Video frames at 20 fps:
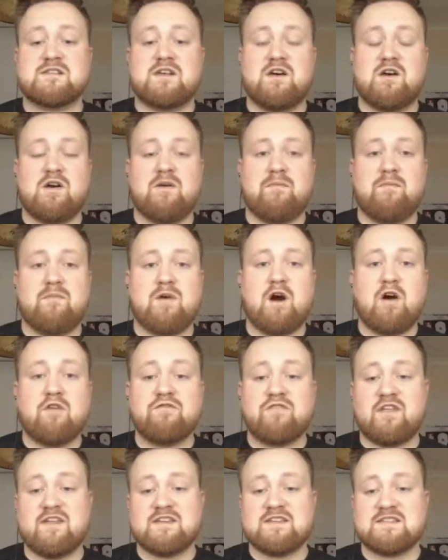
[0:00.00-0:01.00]
of
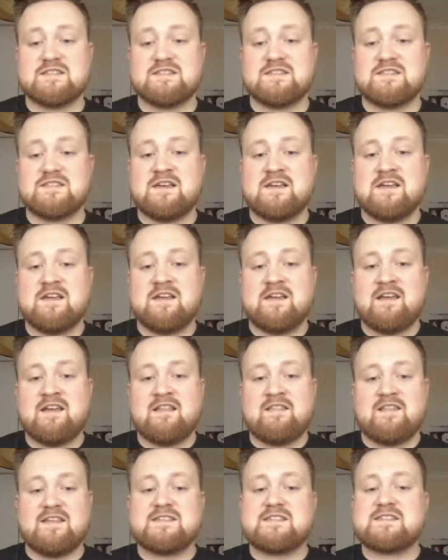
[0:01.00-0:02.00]
this,
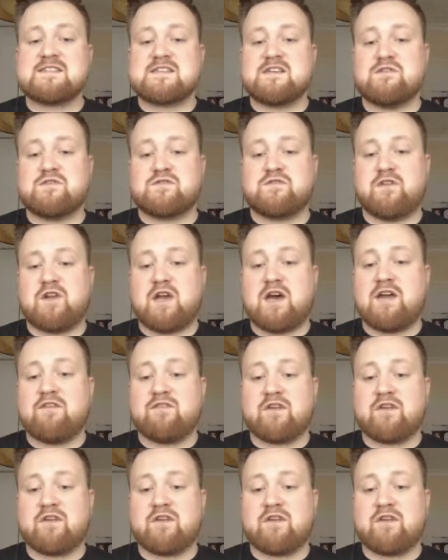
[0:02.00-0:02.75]
these are skills for life.